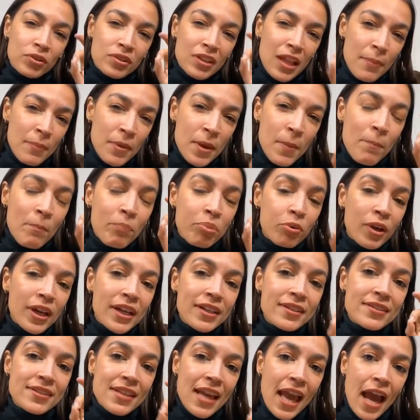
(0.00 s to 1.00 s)
Let me
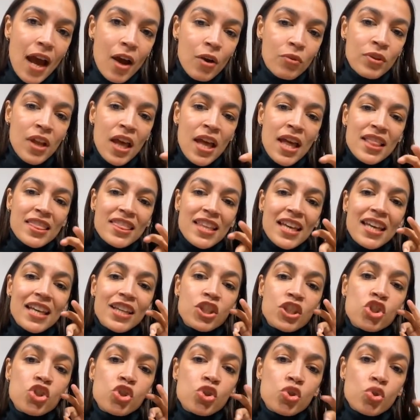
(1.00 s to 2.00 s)
break down the
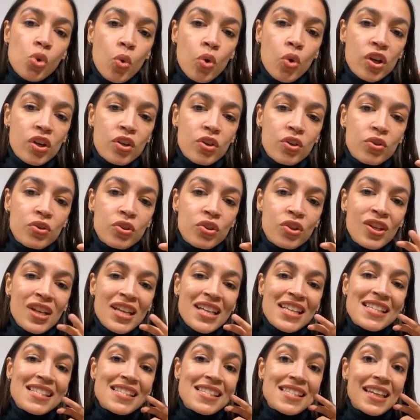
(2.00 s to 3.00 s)
historical
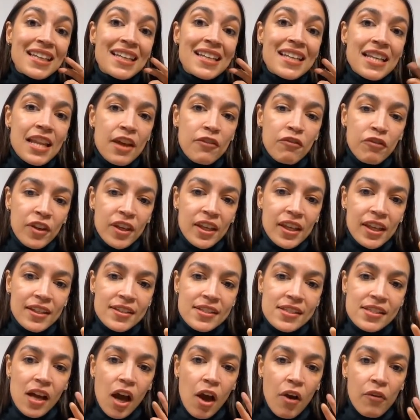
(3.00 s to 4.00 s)

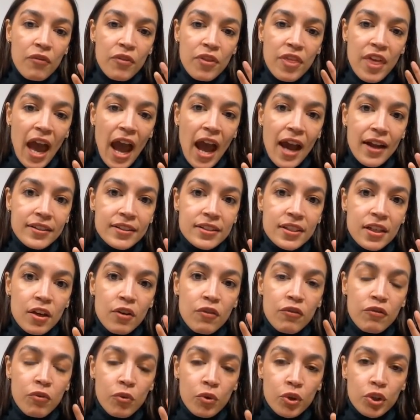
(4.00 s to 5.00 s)
significance of that
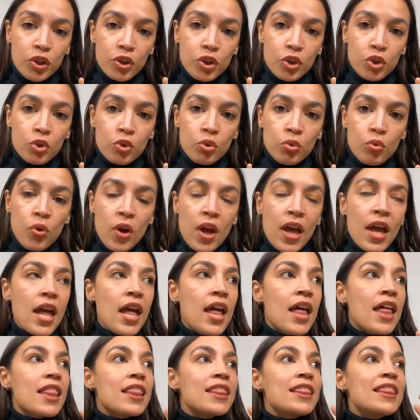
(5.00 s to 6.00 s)
for you.
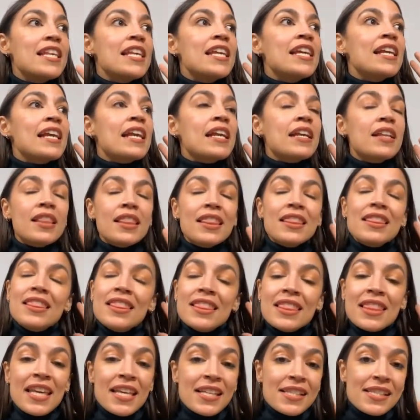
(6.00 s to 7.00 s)

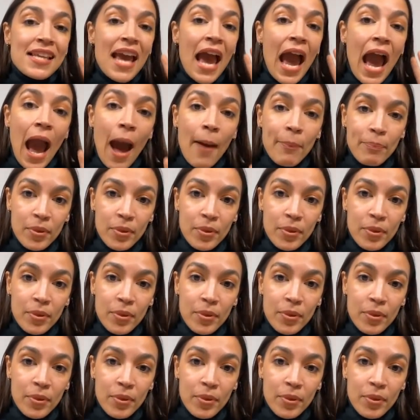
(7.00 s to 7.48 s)
This happened.